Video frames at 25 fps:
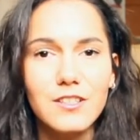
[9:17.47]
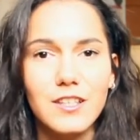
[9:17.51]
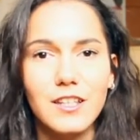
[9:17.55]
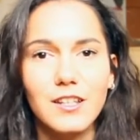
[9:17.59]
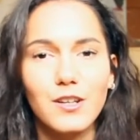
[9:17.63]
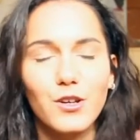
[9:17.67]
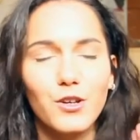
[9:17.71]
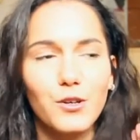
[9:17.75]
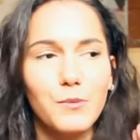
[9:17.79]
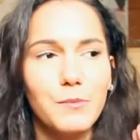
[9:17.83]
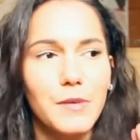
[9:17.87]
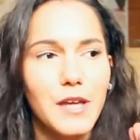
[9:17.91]

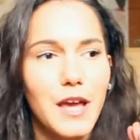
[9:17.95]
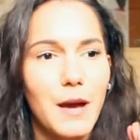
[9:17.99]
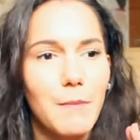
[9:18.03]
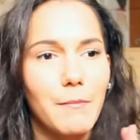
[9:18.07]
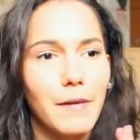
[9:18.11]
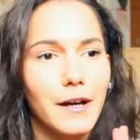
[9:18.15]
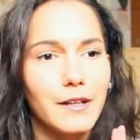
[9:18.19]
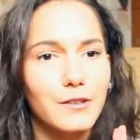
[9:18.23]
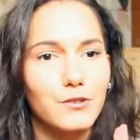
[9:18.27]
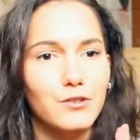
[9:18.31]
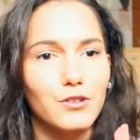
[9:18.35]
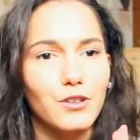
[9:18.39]
It could be
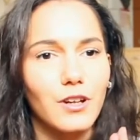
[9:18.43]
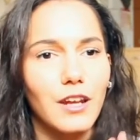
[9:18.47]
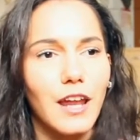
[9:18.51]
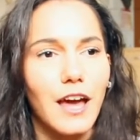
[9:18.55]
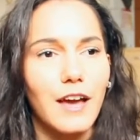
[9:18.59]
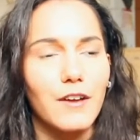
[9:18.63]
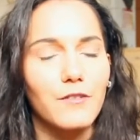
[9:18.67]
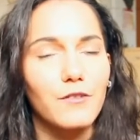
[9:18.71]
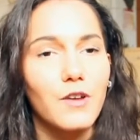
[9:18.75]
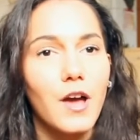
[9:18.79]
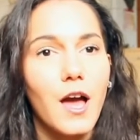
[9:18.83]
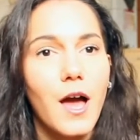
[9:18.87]
about your
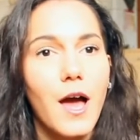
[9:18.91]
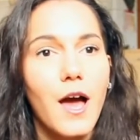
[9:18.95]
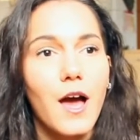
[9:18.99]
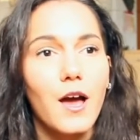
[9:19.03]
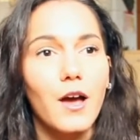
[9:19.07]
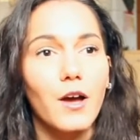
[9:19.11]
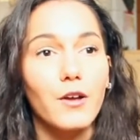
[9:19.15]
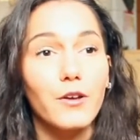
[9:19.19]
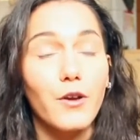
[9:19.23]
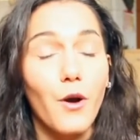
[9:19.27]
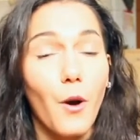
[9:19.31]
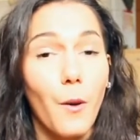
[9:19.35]
life,
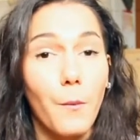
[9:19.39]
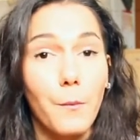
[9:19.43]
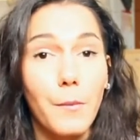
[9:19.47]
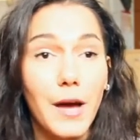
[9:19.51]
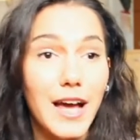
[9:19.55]
your